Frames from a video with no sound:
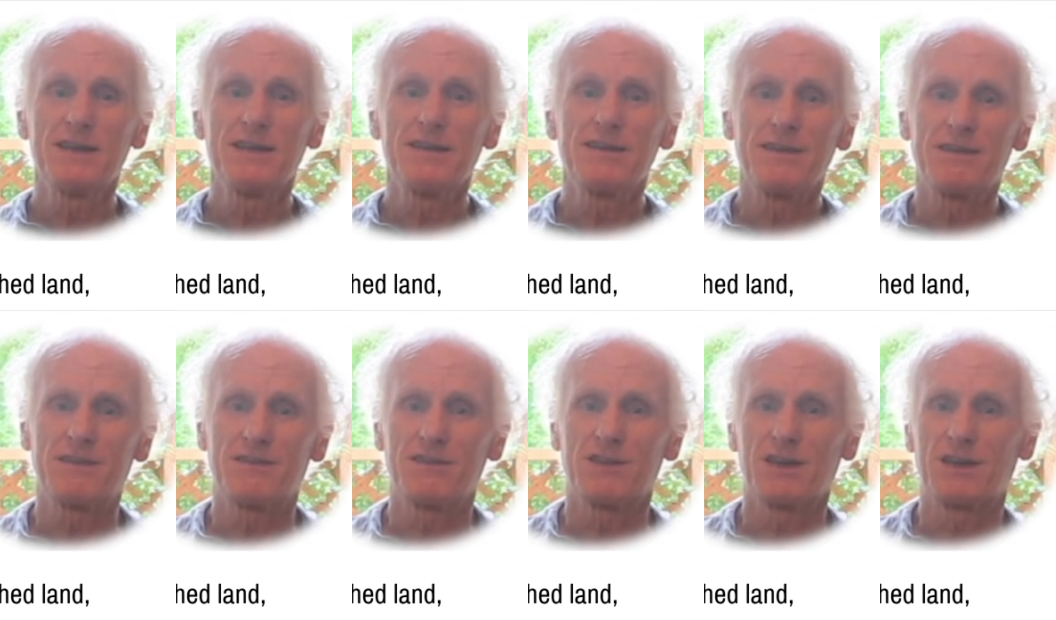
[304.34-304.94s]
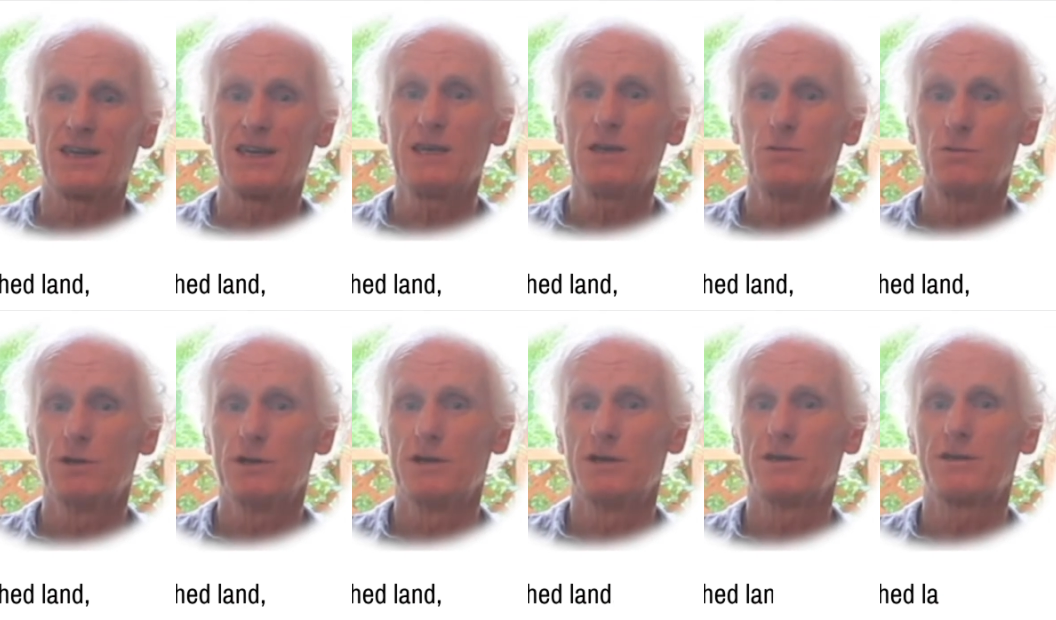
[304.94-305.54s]
is the key
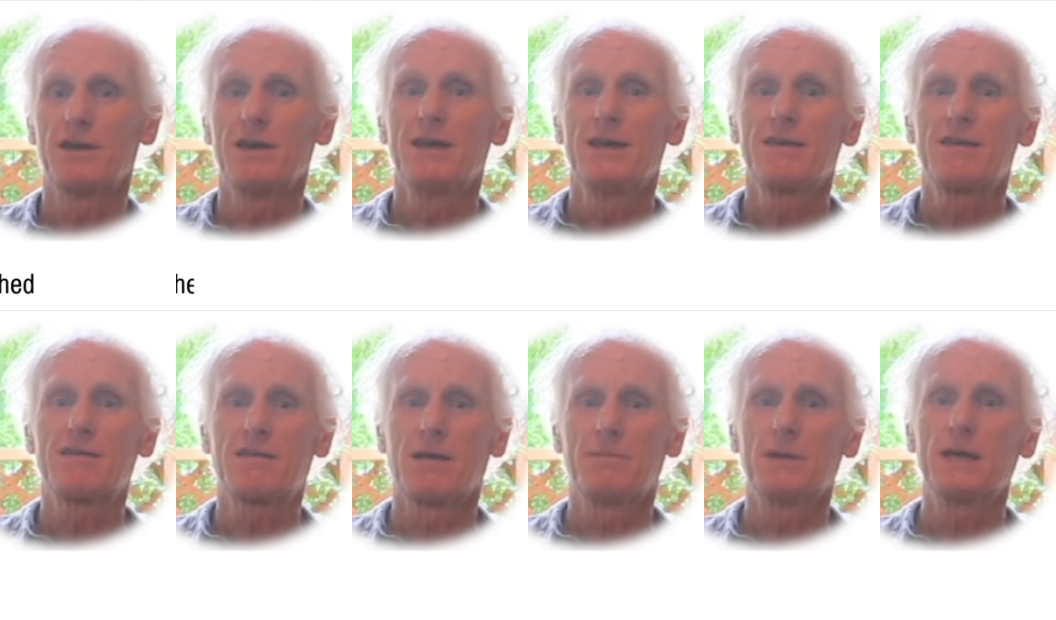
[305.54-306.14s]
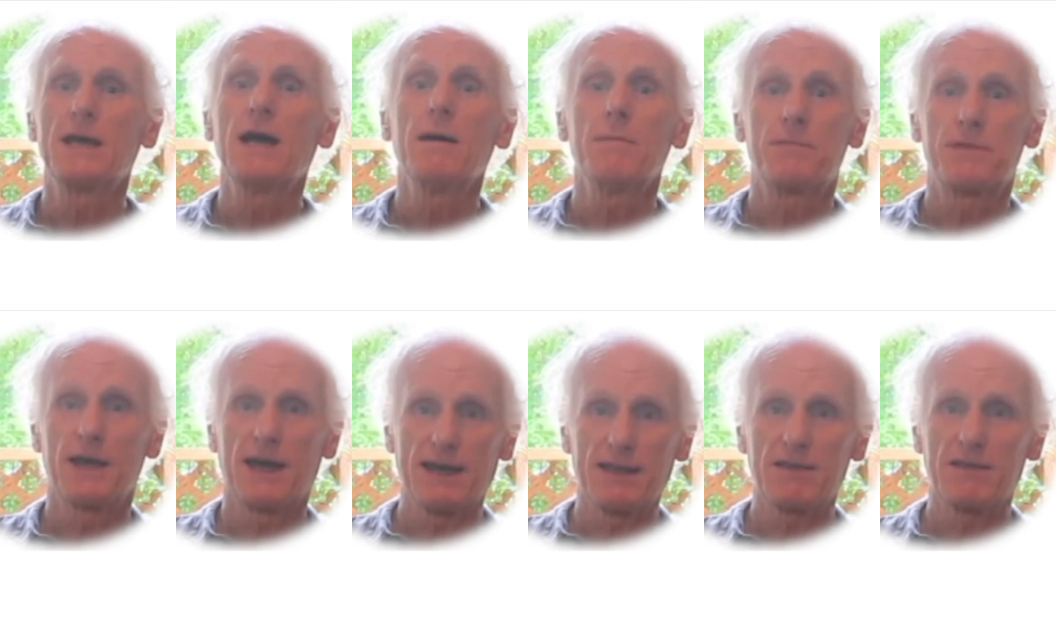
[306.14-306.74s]
word summing up
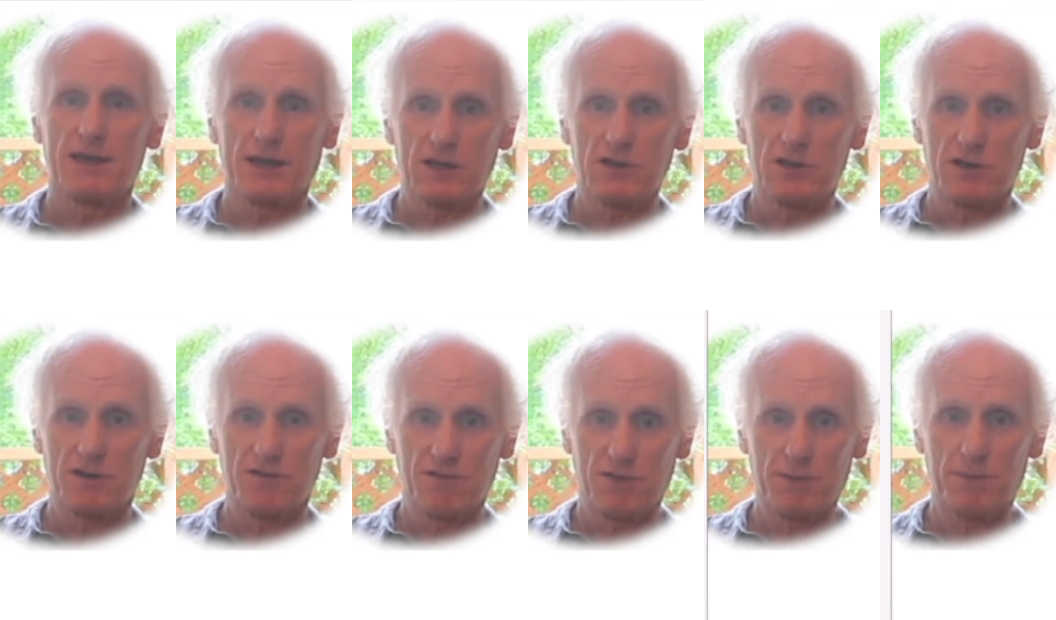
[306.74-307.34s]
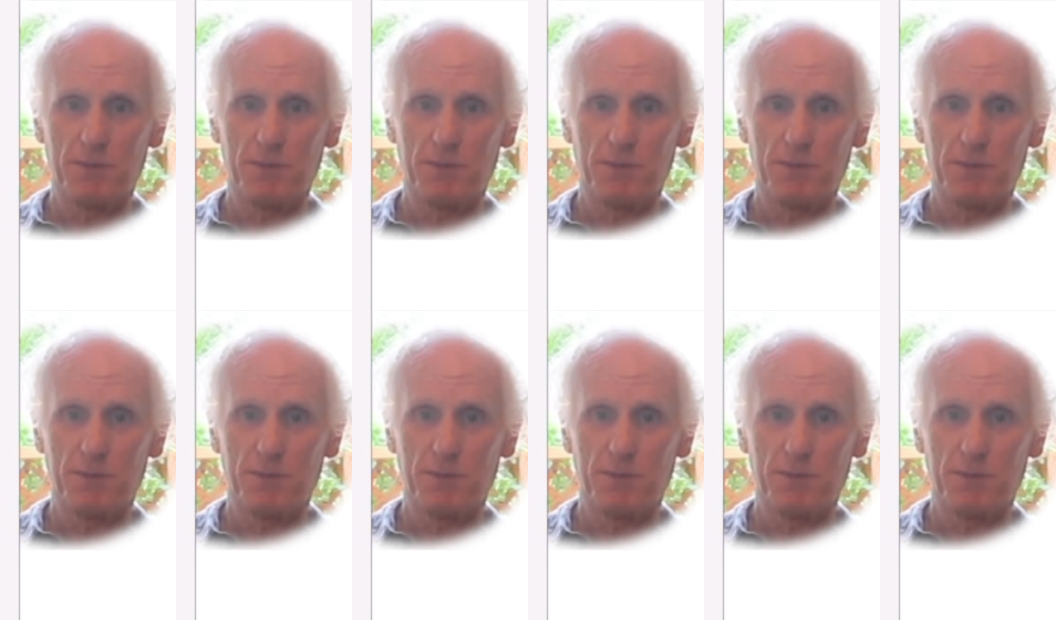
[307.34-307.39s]
that section of the